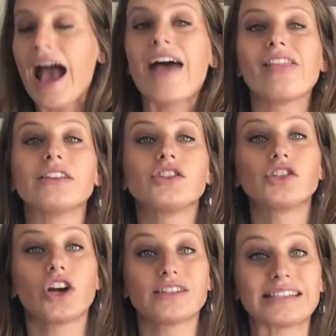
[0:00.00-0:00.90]
and then
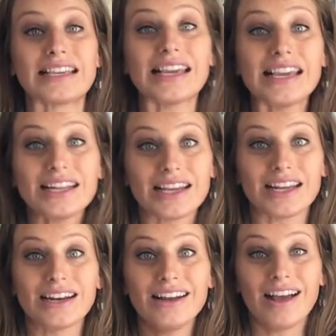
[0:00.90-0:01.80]
starts
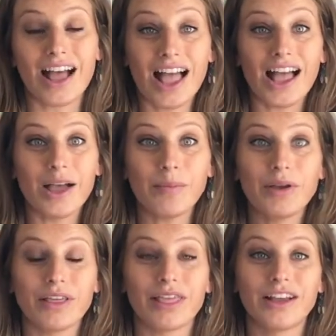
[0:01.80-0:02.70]
eating up
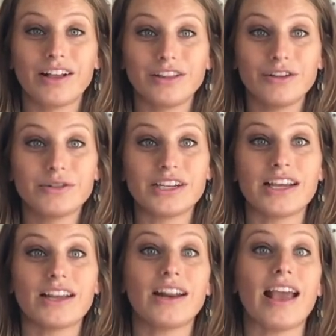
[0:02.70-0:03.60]
the
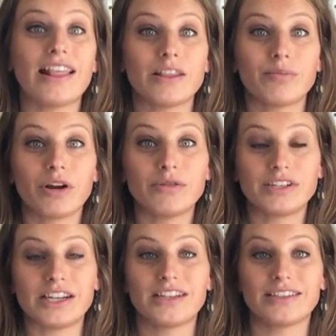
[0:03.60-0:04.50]
gluten and the
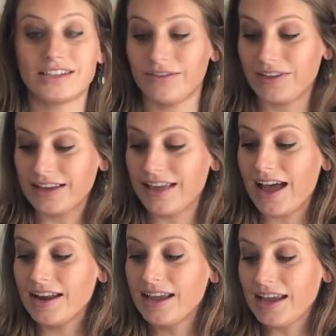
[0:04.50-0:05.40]
protein and stuff like
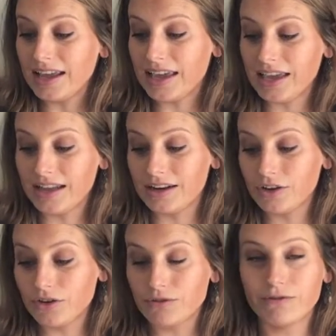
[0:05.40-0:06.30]
that in
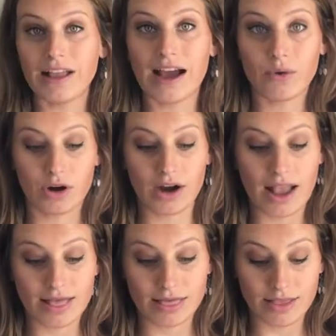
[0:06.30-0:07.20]
your flour.
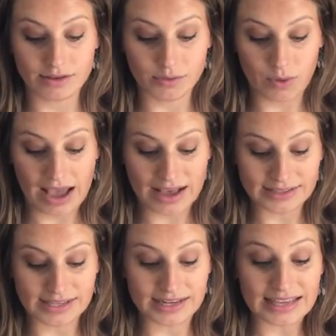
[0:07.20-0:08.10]
And as
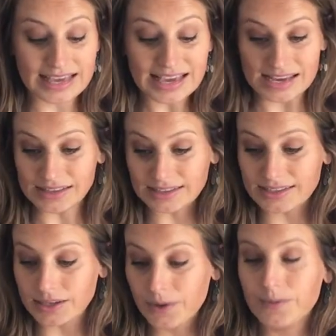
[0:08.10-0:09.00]
it
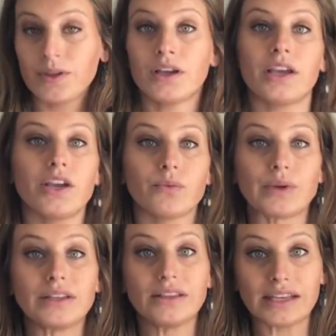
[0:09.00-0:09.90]
eats, it
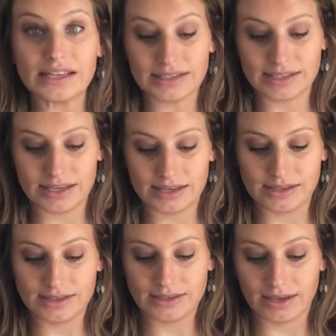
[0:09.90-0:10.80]

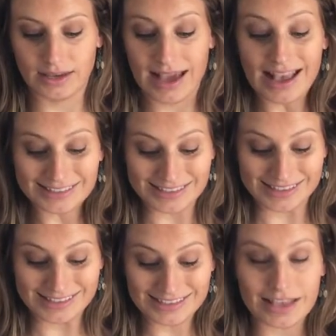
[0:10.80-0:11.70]
releases
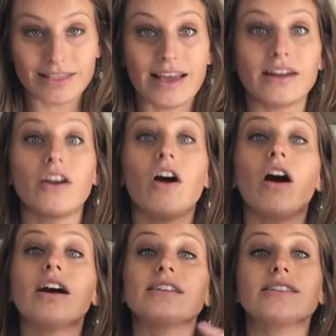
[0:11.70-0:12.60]
gases that
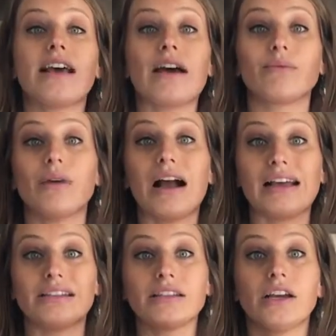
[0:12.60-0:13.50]
cause that
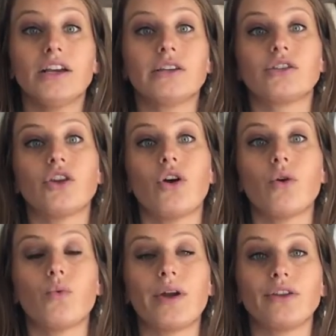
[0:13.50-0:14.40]
rise.
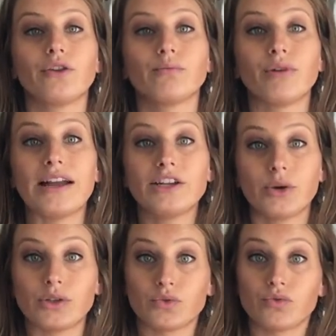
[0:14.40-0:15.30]
So when your bread dough
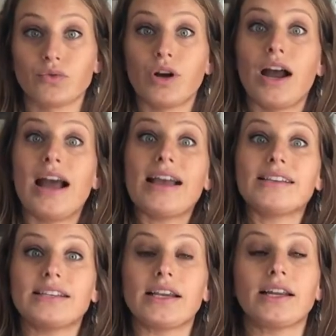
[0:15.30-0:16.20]
is
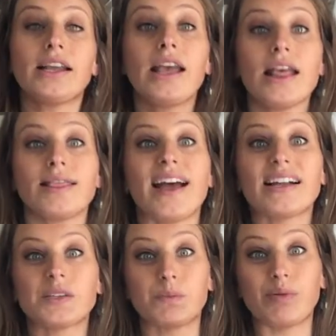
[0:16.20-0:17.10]
rising,
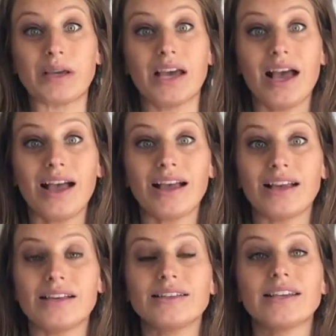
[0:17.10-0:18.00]
that's
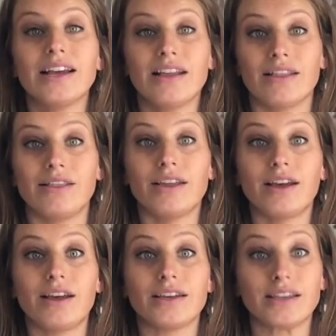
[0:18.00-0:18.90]
because
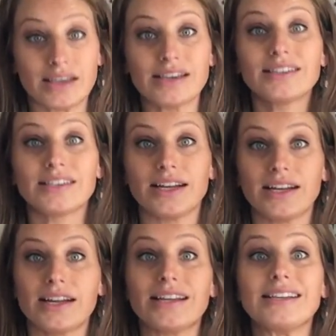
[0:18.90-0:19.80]
the yeast in
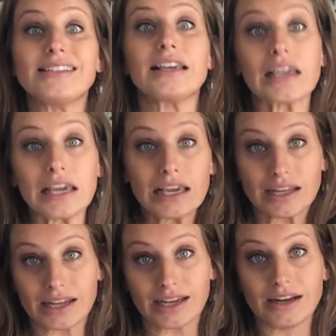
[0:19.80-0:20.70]
it is
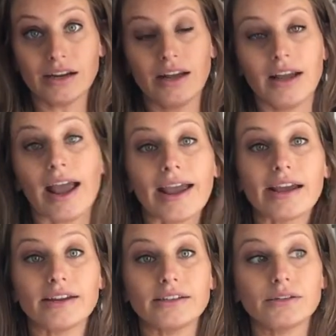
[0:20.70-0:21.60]
eating
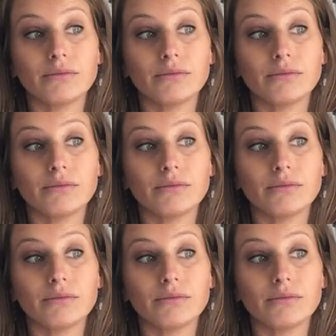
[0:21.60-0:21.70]
and